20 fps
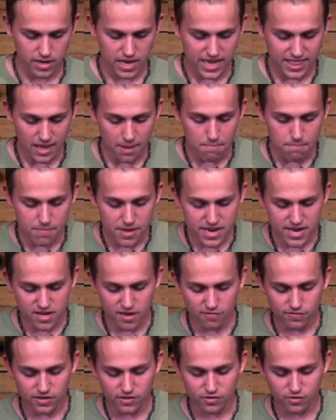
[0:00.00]
And that many
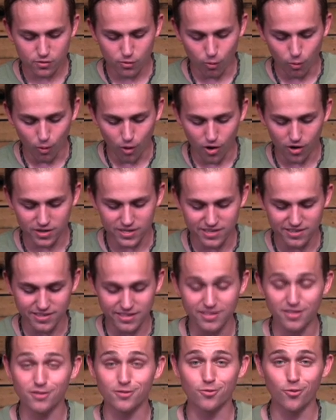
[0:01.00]
of these qualities
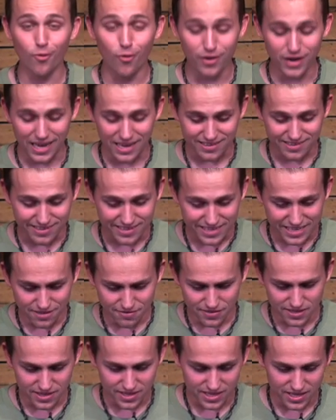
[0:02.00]
that the Lord has
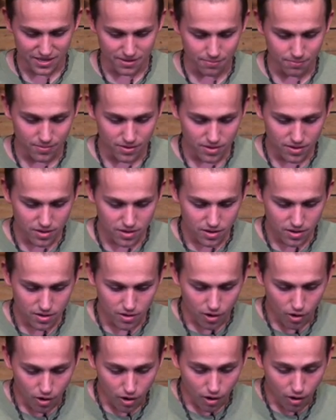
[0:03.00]
given them
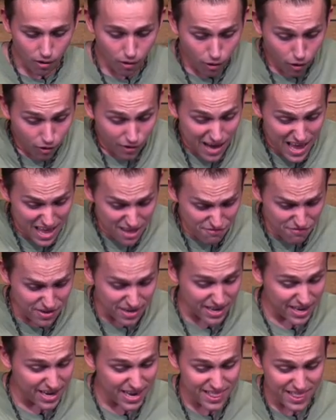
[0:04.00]
are
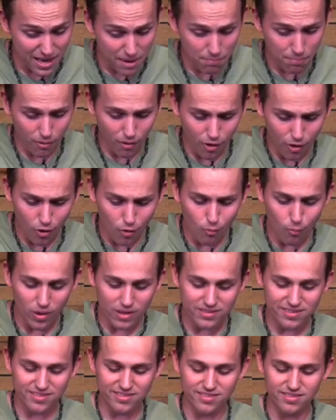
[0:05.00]
evident and that Paul
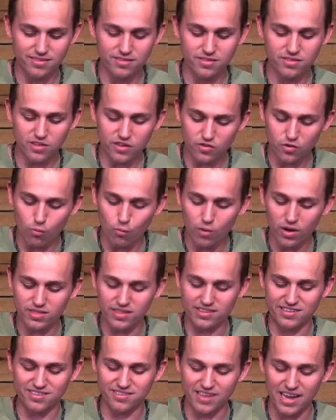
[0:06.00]
wants, doesn't want
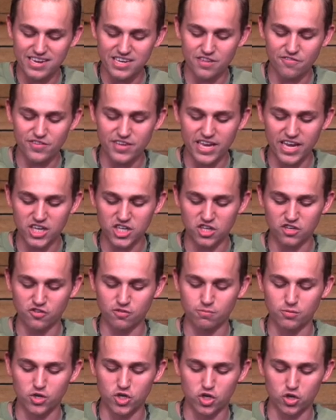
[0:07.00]
the slight deviations
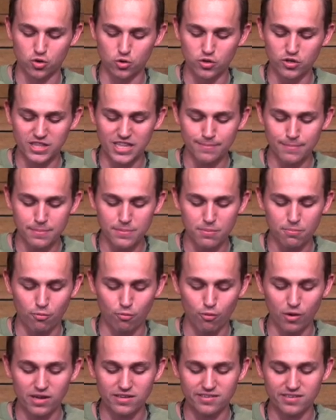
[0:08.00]
from the truth that may be
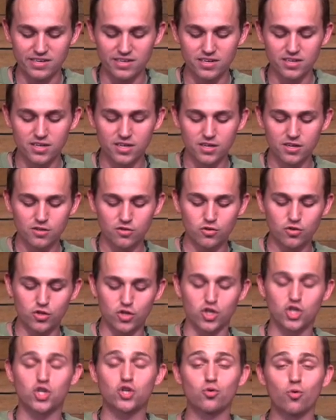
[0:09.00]
present to
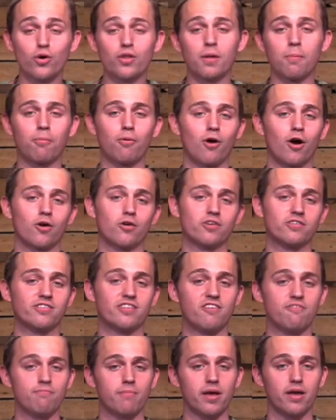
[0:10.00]
destroy the progress
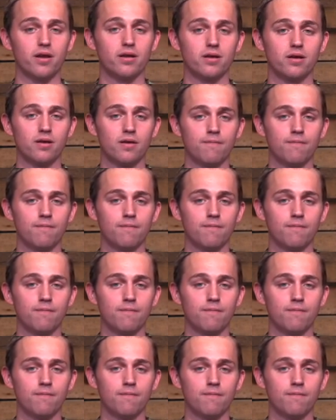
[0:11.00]
they've made.